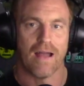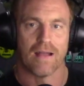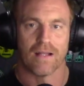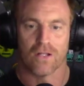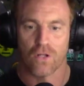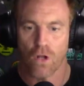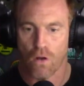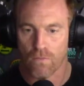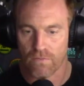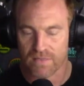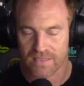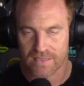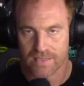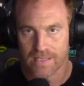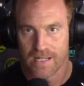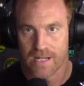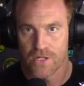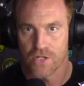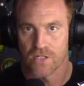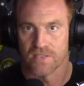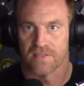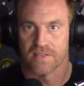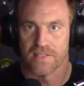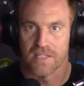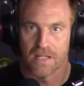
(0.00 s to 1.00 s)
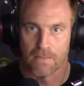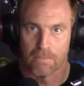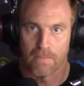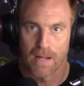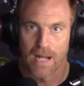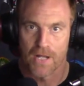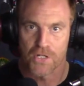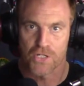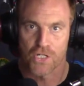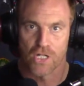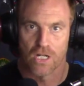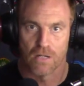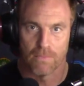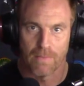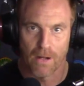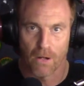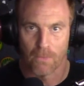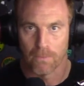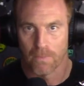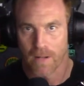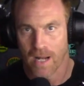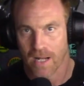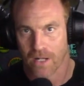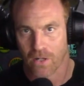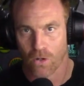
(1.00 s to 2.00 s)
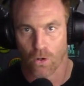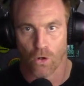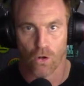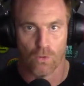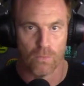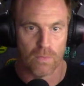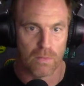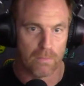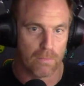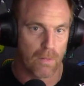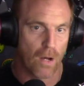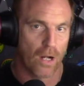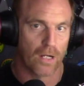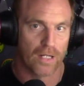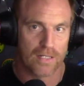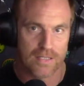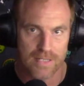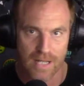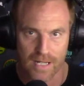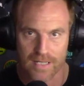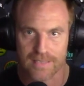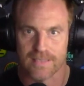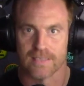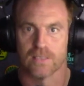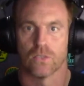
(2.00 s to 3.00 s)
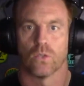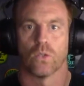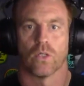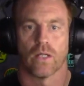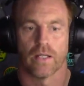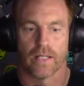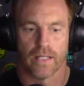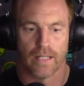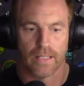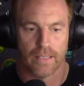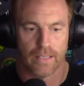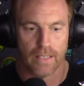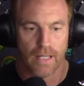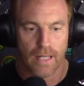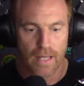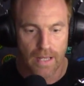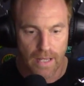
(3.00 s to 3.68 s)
conversations in your basher about back home and politics and all of that.